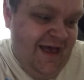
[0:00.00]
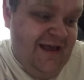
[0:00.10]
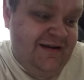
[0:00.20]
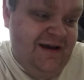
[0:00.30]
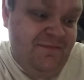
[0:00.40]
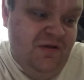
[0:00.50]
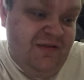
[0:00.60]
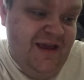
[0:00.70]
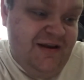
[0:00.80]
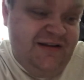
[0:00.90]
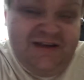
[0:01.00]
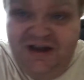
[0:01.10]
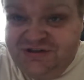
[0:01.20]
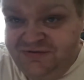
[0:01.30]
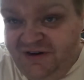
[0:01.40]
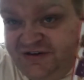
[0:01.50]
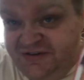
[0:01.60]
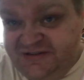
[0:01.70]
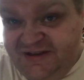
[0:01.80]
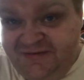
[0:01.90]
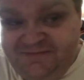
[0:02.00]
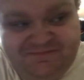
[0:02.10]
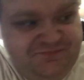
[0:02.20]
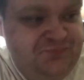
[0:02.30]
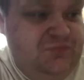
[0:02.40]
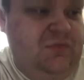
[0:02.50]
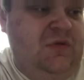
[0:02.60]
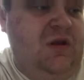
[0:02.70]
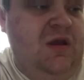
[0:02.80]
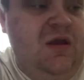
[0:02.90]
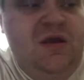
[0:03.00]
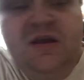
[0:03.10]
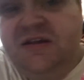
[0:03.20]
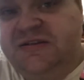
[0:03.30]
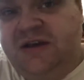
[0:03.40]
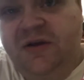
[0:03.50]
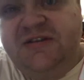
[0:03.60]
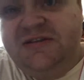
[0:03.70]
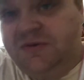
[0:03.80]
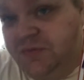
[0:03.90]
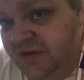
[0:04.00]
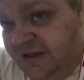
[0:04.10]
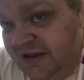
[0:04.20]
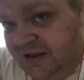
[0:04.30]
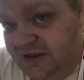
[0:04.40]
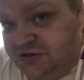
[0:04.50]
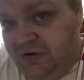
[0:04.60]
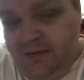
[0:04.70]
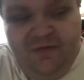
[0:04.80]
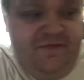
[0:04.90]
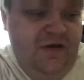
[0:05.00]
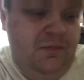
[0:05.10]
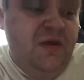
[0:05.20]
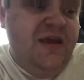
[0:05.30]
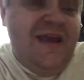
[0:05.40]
And uh, the late Natasha Richardson. So this is a really enjoyable film.